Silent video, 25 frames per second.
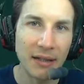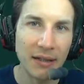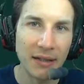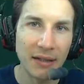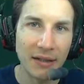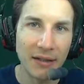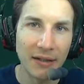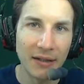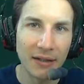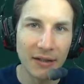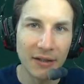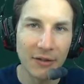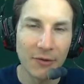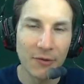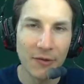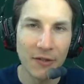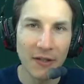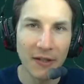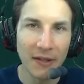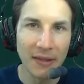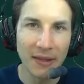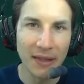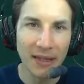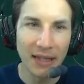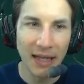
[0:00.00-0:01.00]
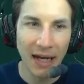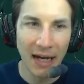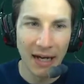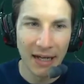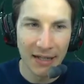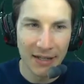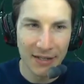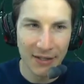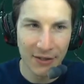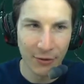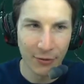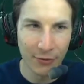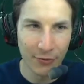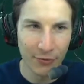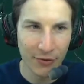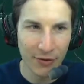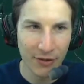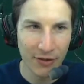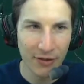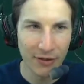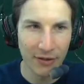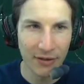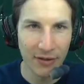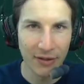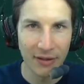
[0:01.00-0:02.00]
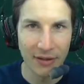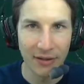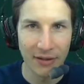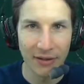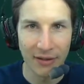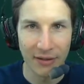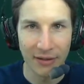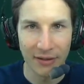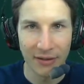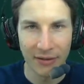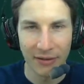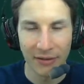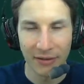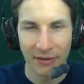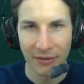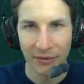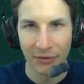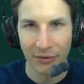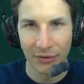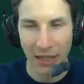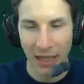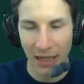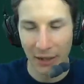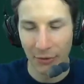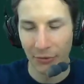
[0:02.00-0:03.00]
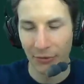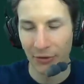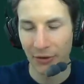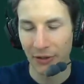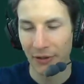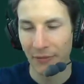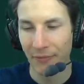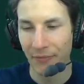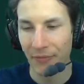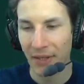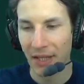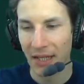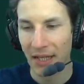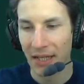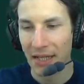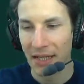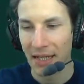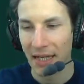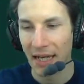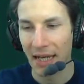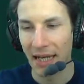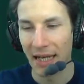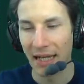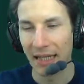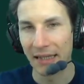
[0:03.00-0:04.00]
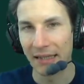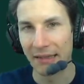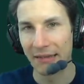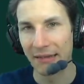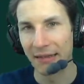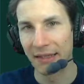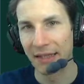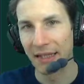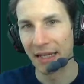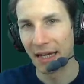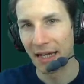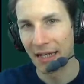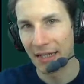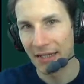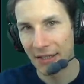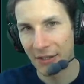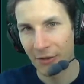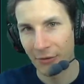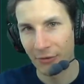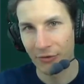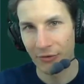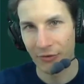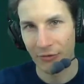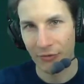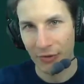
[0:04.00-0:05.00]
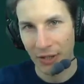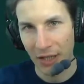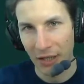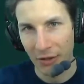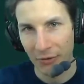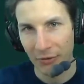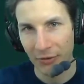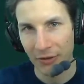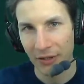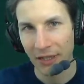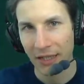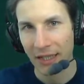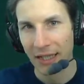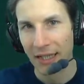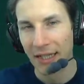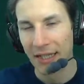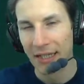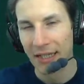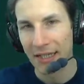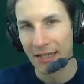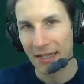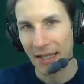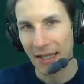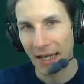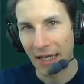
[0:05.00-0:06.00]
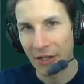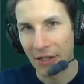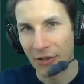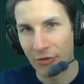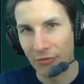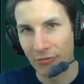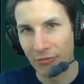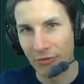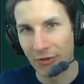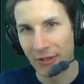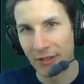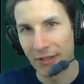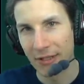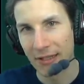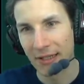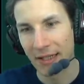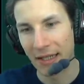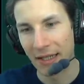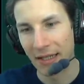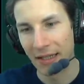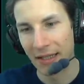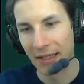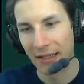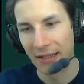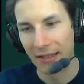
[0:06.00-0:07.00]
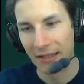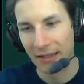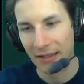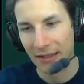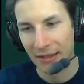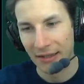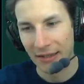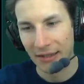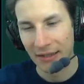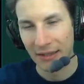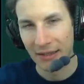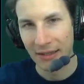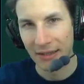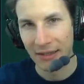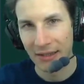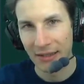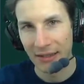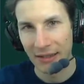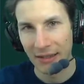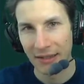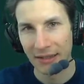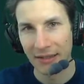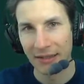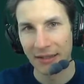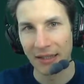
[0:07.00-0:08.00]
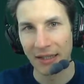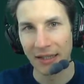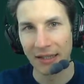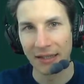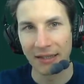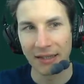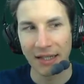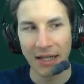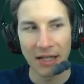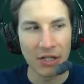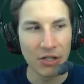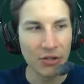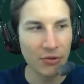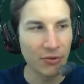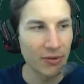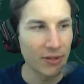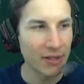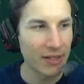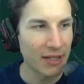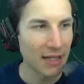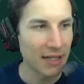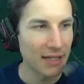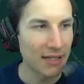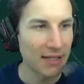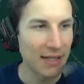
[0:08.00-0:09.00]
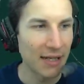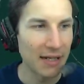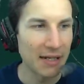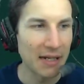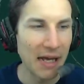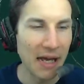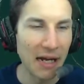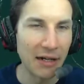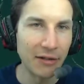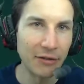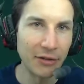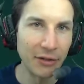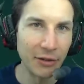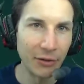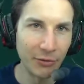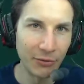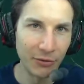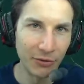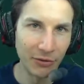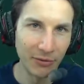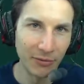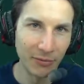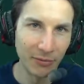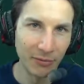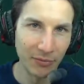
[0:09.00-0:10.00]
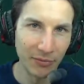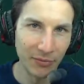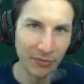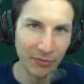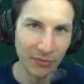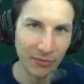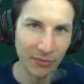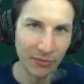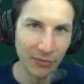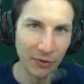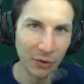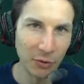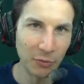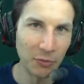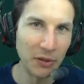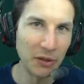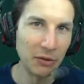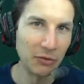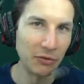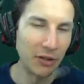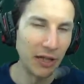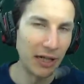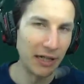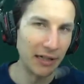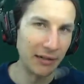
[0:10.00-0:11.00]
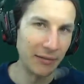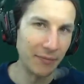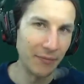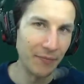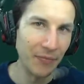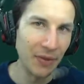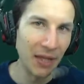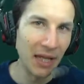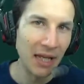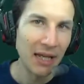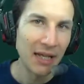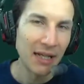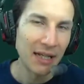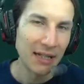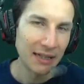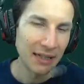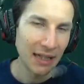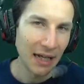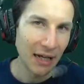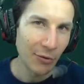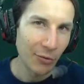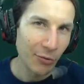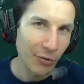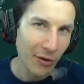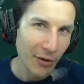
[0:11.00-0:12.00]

using the ISOs route. And the ISOs route schedules a scenario to be run. Now,